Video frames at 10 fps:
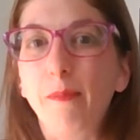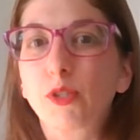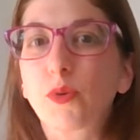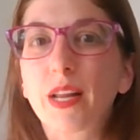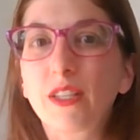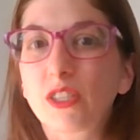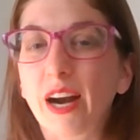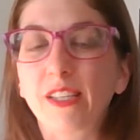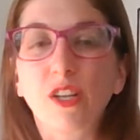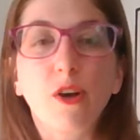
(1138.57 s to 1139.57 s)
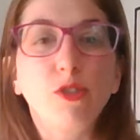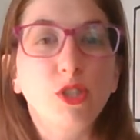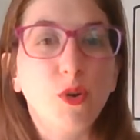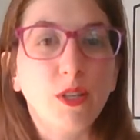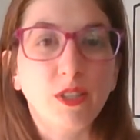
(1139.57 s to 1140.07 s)
Screening Star as low as
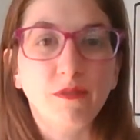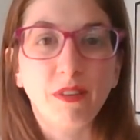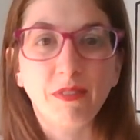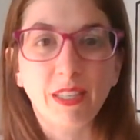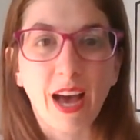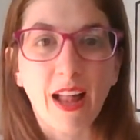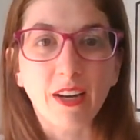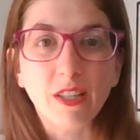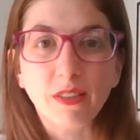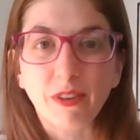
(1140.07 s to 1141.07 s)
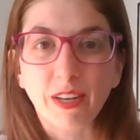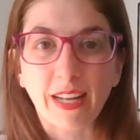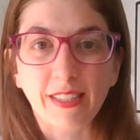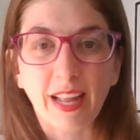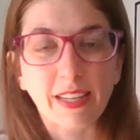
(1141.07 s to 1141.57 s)
$250 if you're
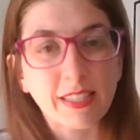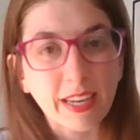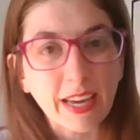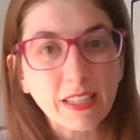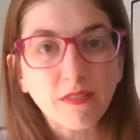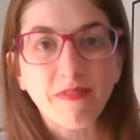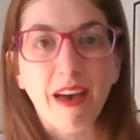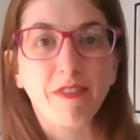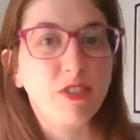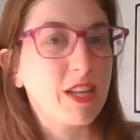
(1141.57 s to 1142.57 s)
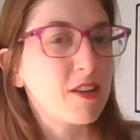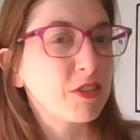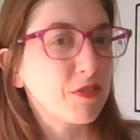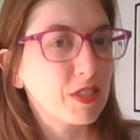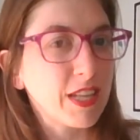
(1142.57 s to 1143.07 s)
selling tickets,
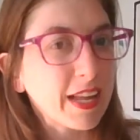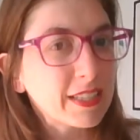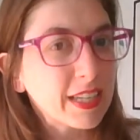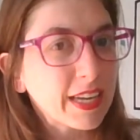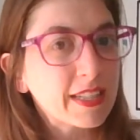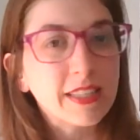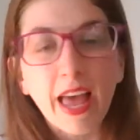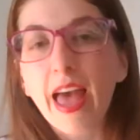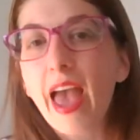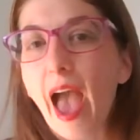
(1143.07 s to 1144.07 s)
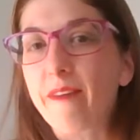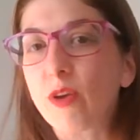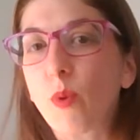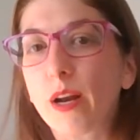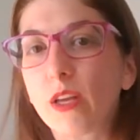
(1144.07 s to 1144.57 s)
$500 if you're selling tickets. And if
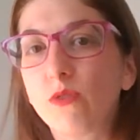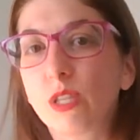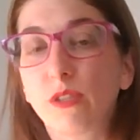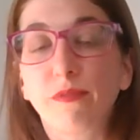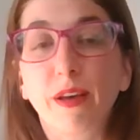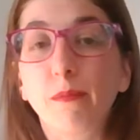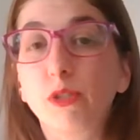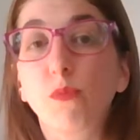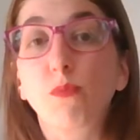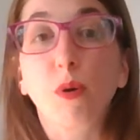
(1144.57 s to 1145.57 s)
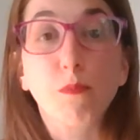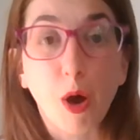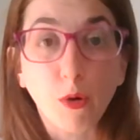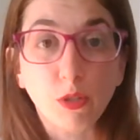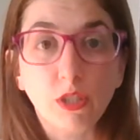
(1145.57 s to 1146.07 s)
you want to use this film to
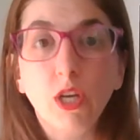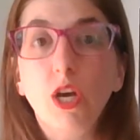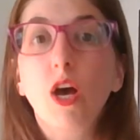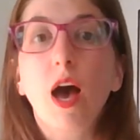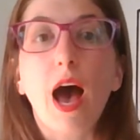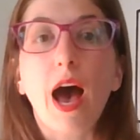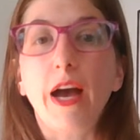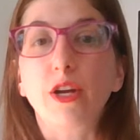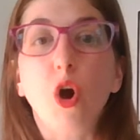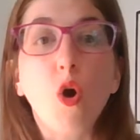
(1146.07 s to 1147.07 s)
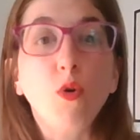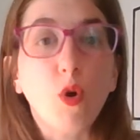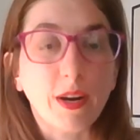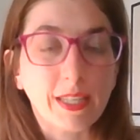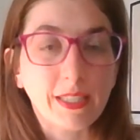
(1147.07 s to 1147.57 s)
promote your own
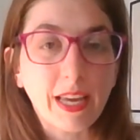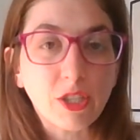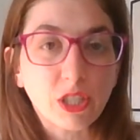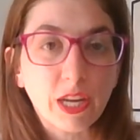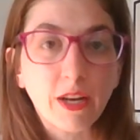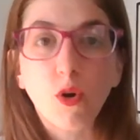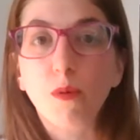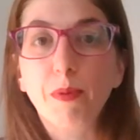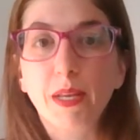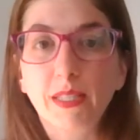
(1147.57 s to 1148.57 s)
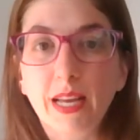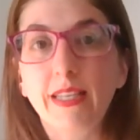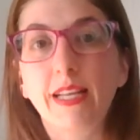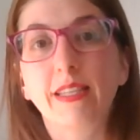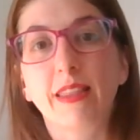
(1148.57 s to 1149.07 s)
organization or
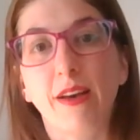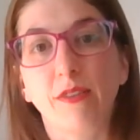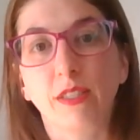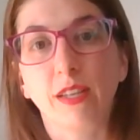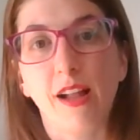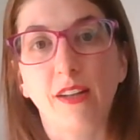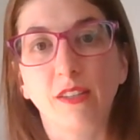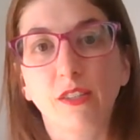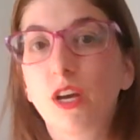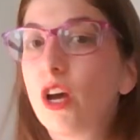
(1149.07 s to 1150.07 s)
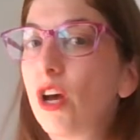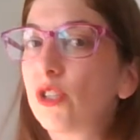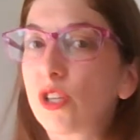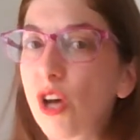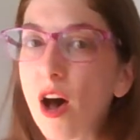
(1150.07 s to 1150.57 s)
business, it's $1,000.
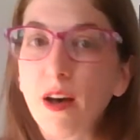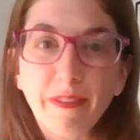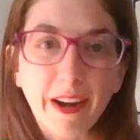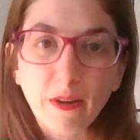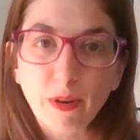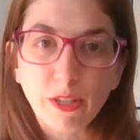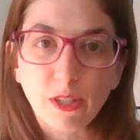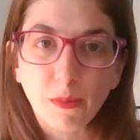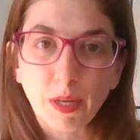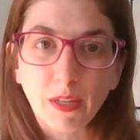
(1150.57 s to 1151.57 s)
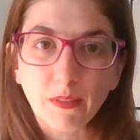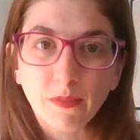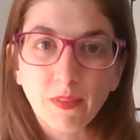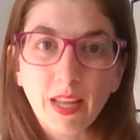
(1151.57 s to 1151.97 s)
So it's all very reasonable.